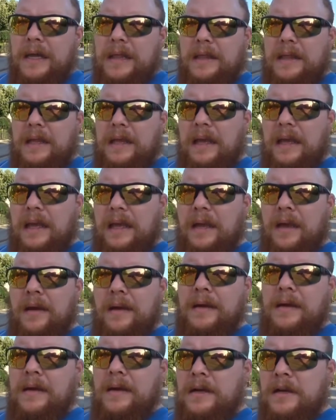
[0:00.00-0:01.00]
The
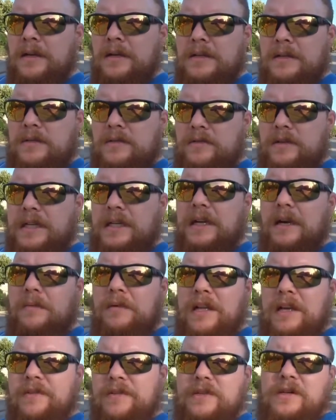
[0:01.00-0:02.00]
street, I
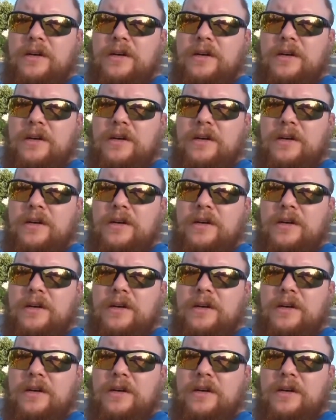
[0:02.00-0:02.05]
believe, is